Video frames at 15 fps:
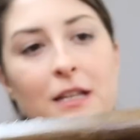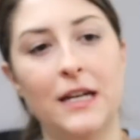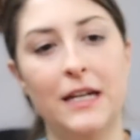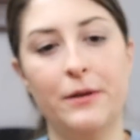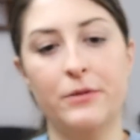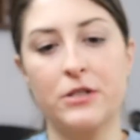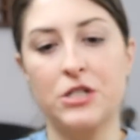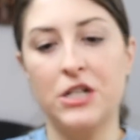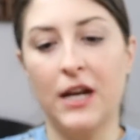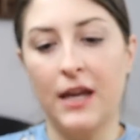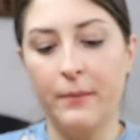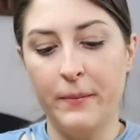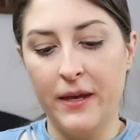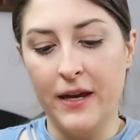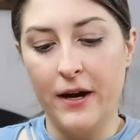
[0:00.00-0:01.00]
lady was
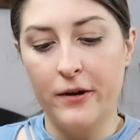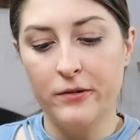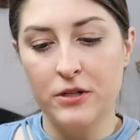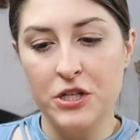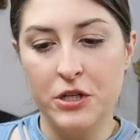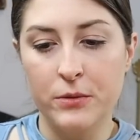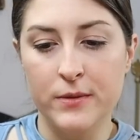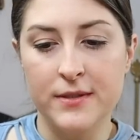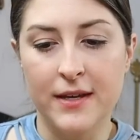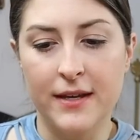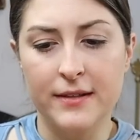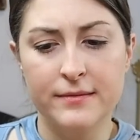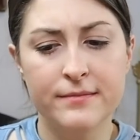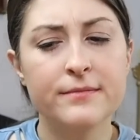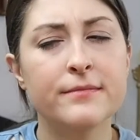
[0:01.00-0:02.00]
checking me out, she was
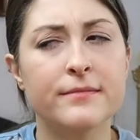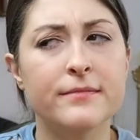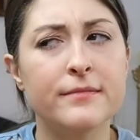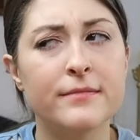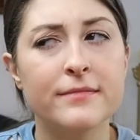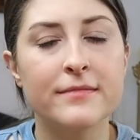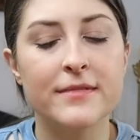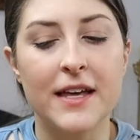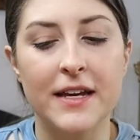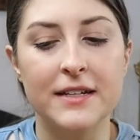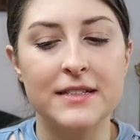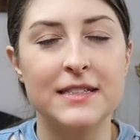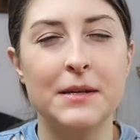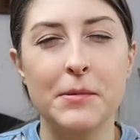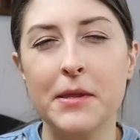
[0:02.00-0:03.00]
like, like
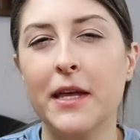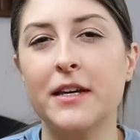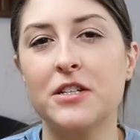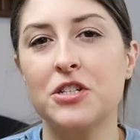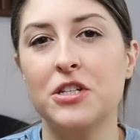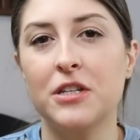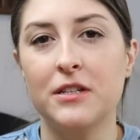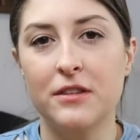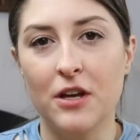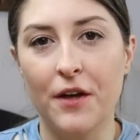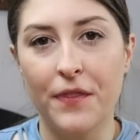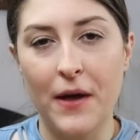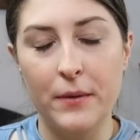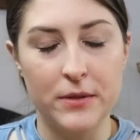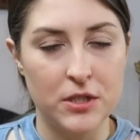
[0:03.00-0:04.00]
seeming like she
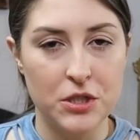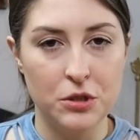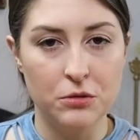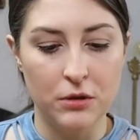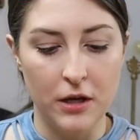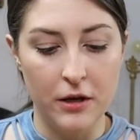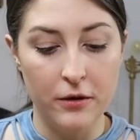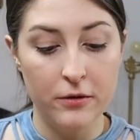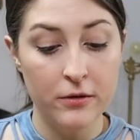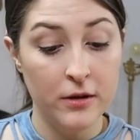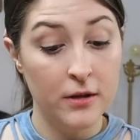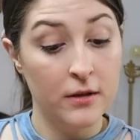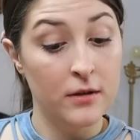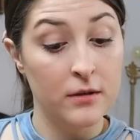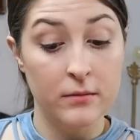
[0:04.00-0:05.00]
thought that was too low.
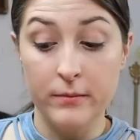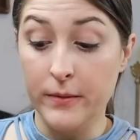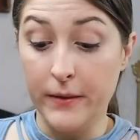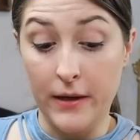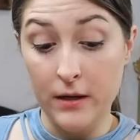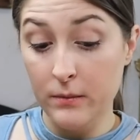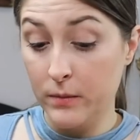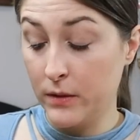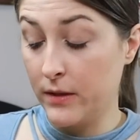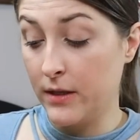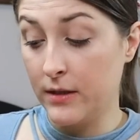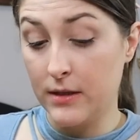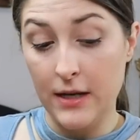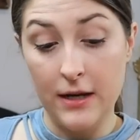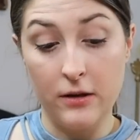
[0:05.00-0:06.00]
But I didn't put
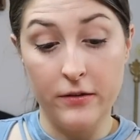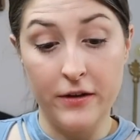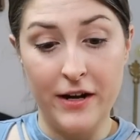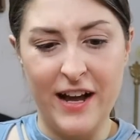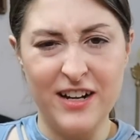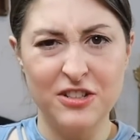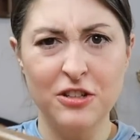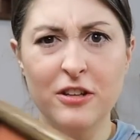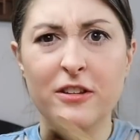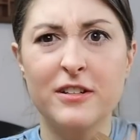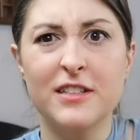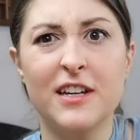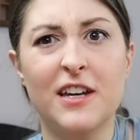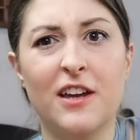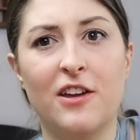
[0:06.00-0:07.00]
that tag on there. It actually
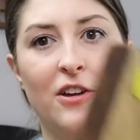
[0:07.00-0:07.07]
looks like a